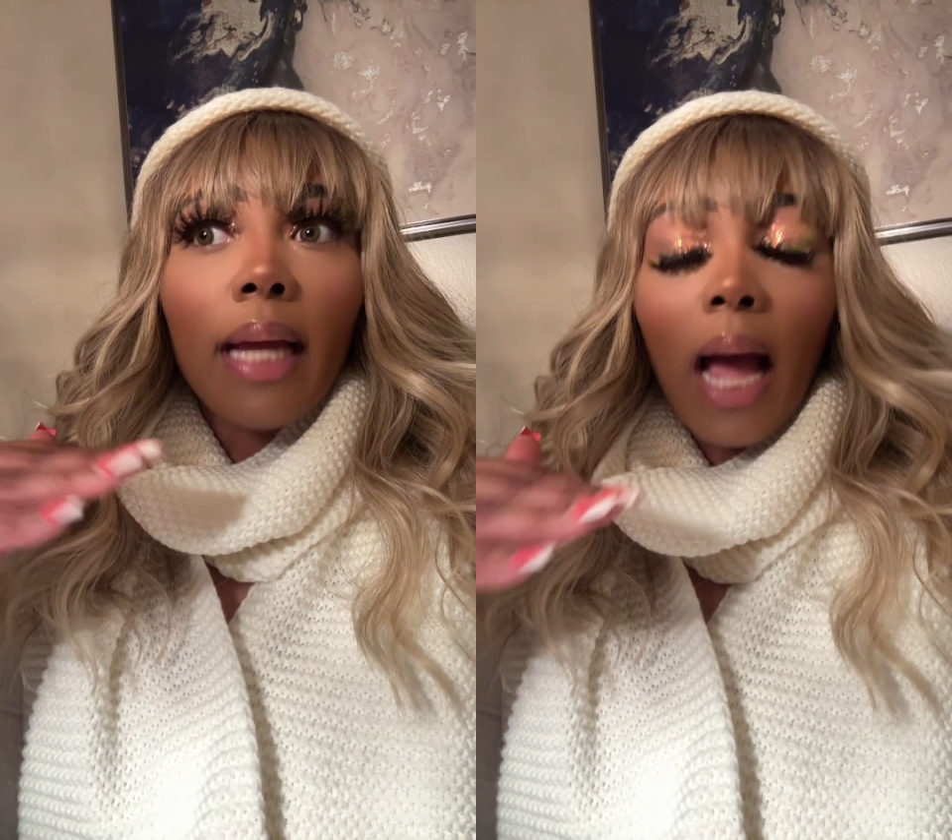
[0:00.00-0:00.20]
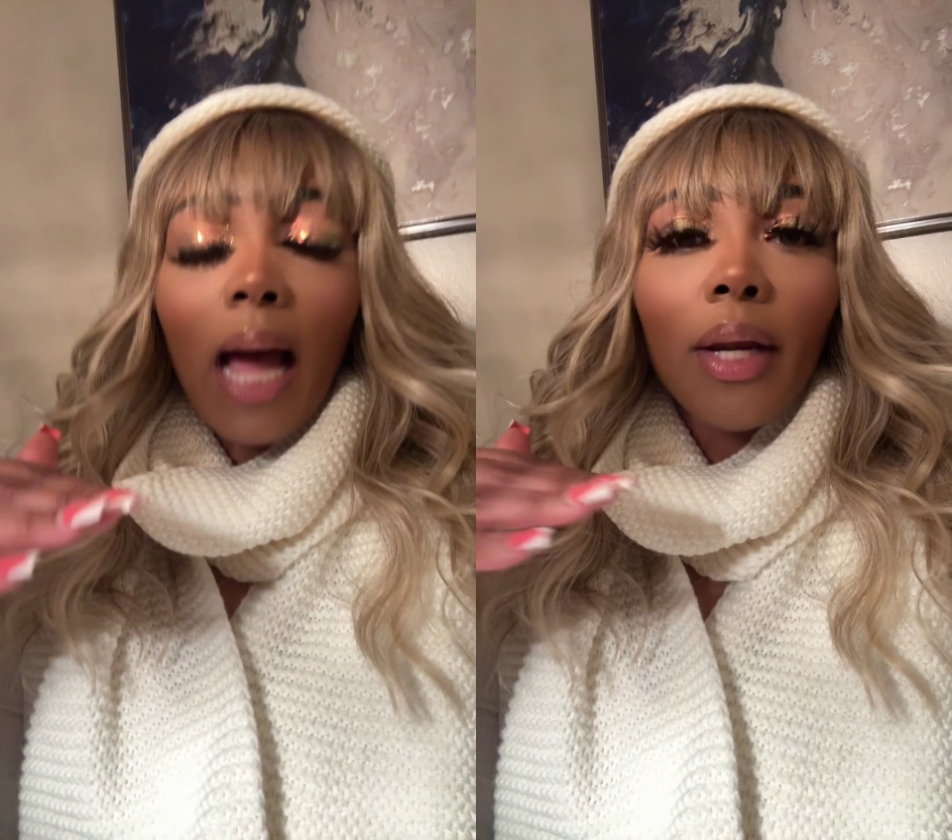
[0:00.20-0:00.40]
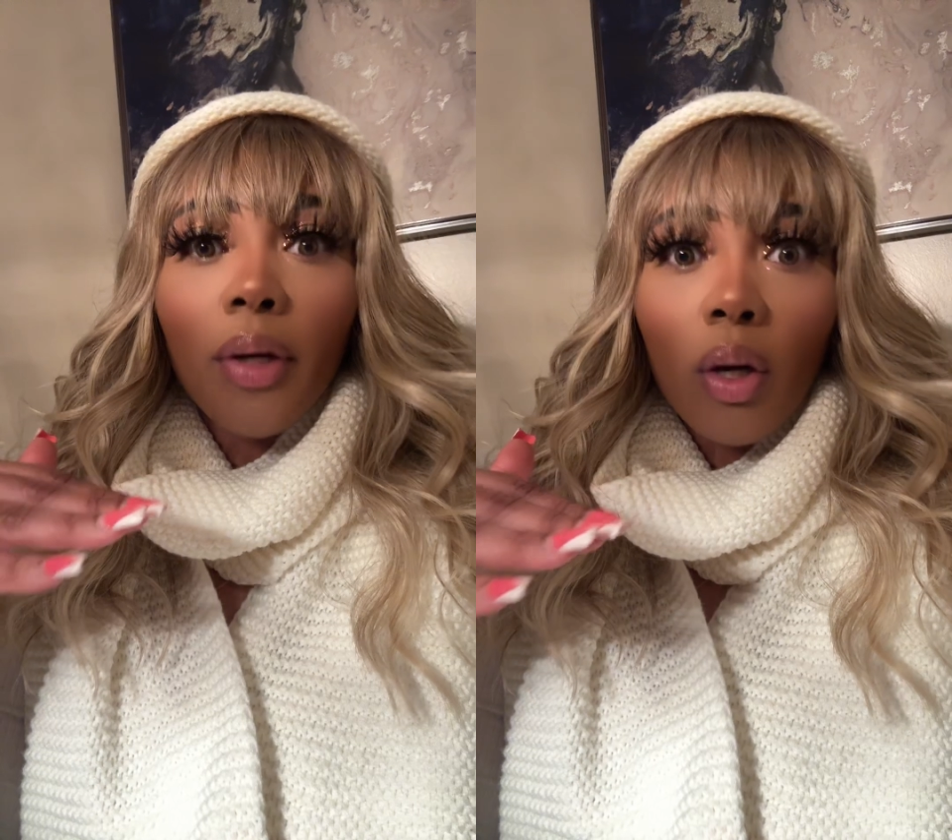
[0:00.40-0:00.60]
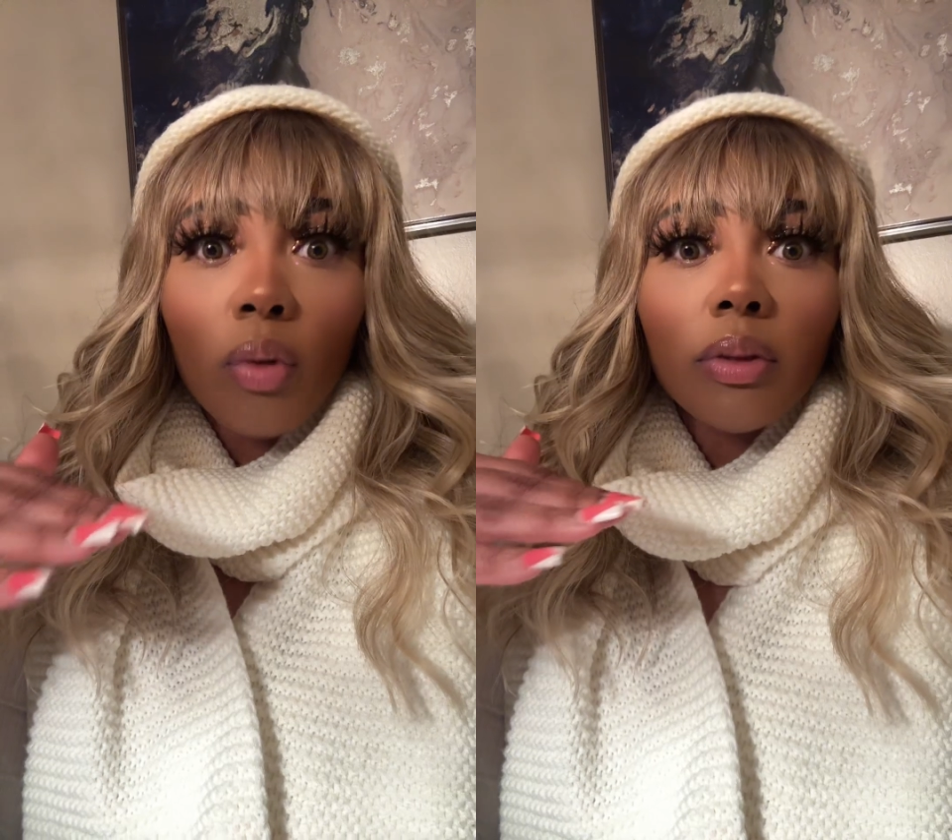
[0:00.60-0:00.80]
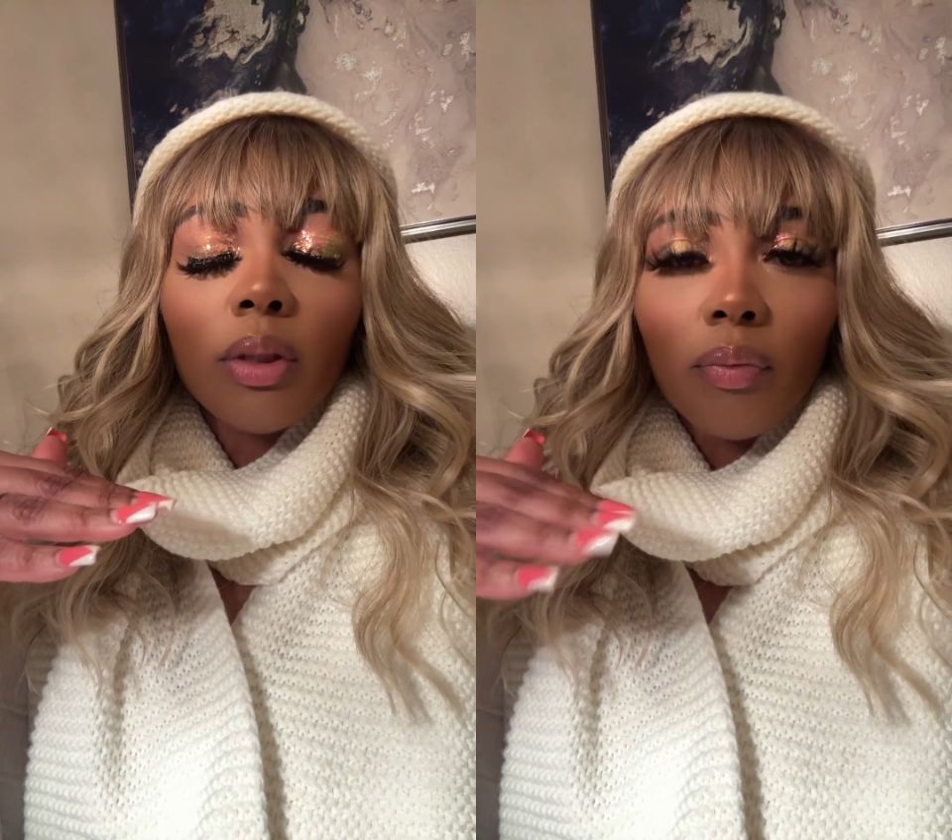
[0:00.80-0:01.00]
God
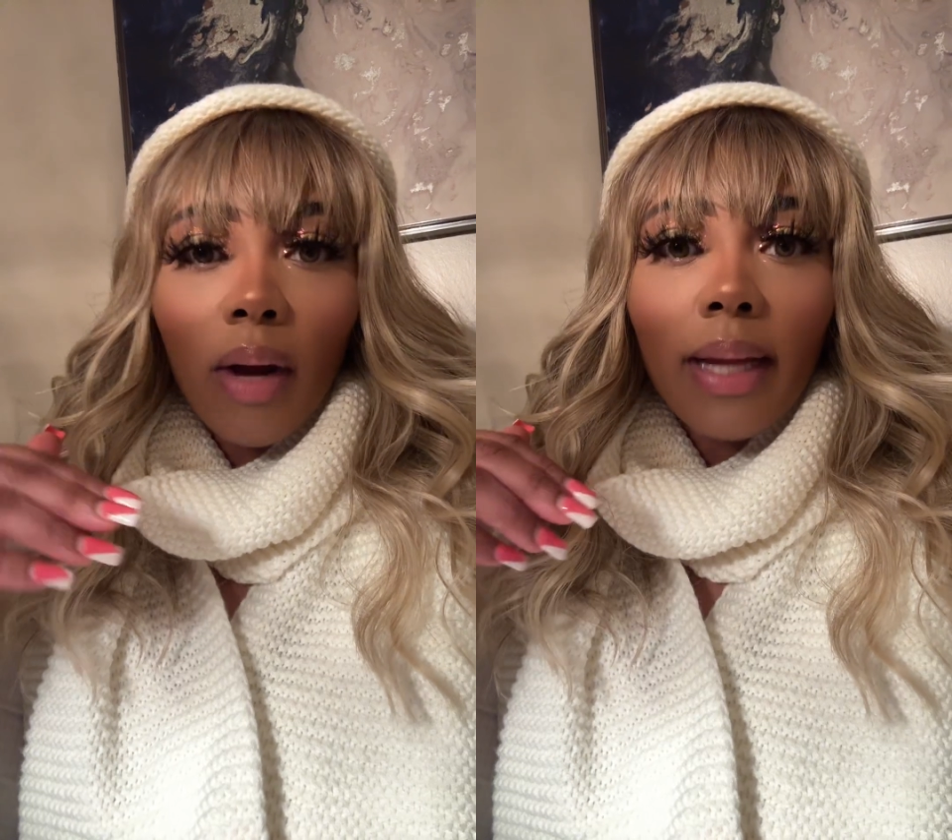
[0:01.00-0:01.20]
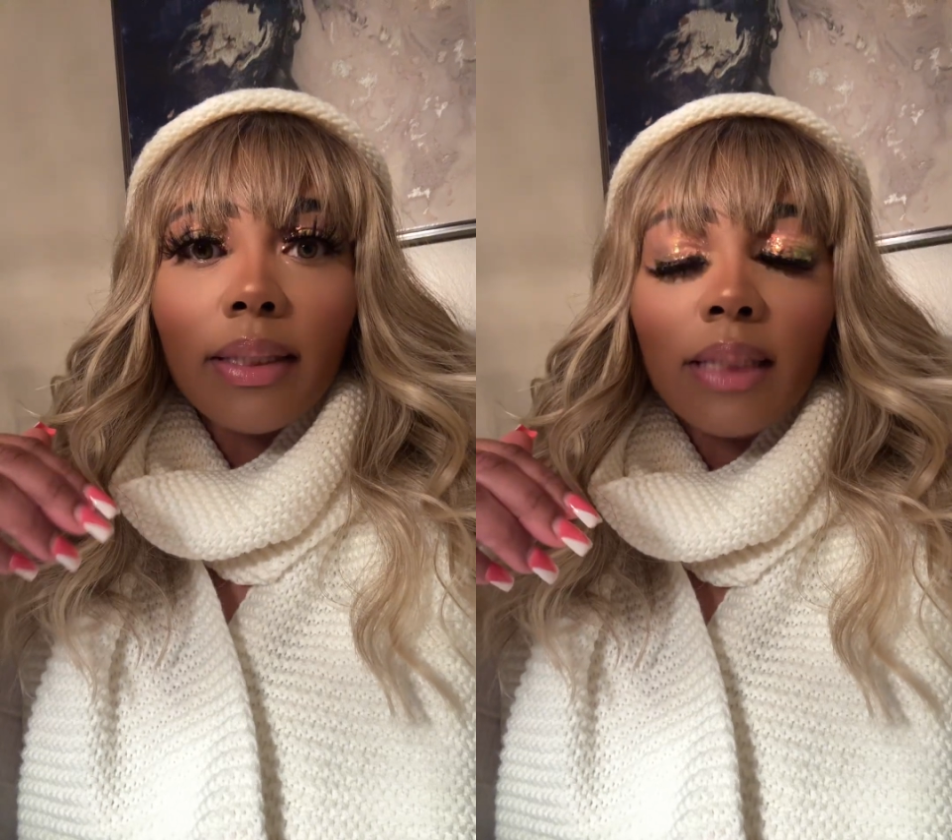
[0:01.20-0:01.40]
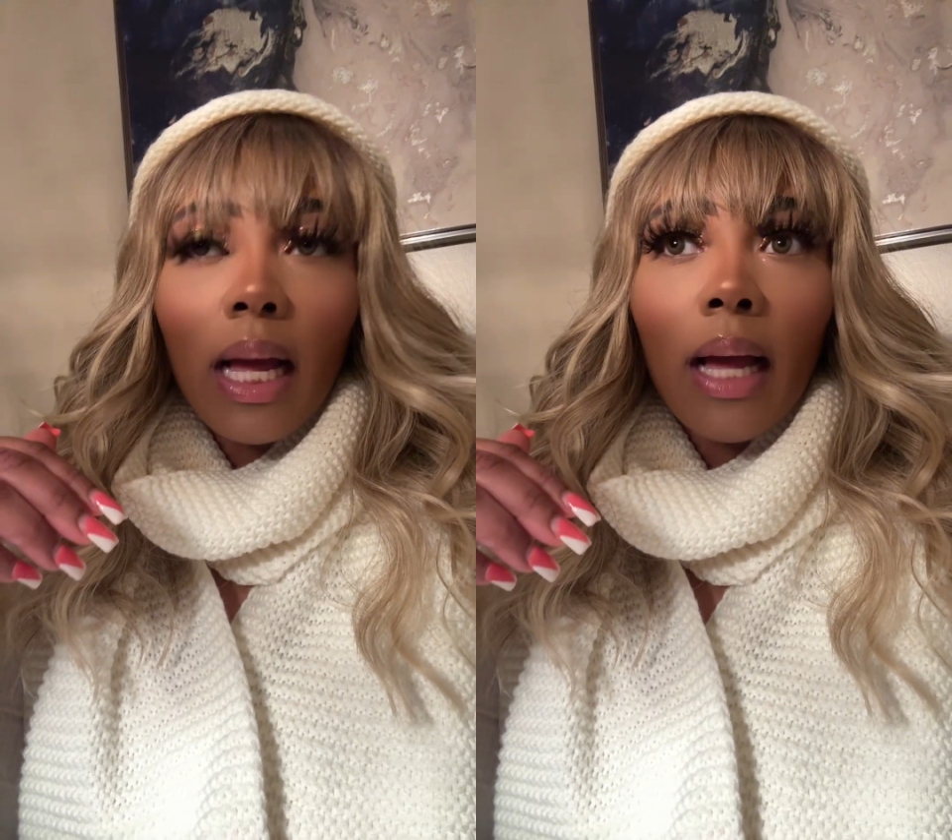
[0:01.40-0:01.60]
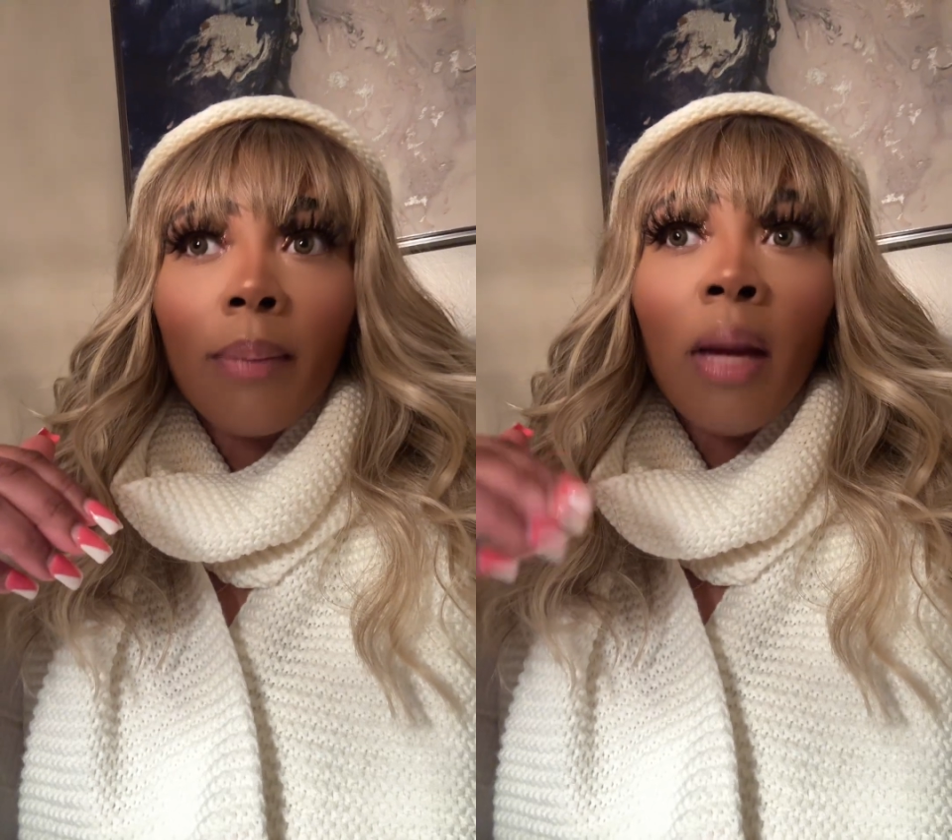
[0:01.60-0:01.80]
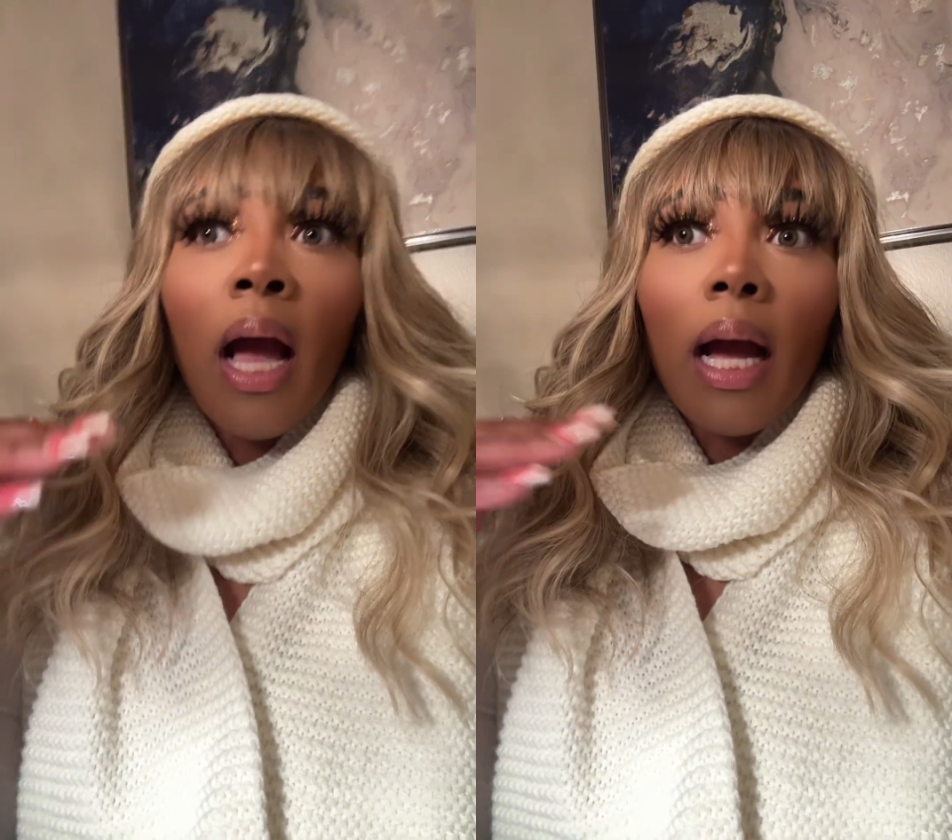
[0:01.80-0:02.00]
knows the right time.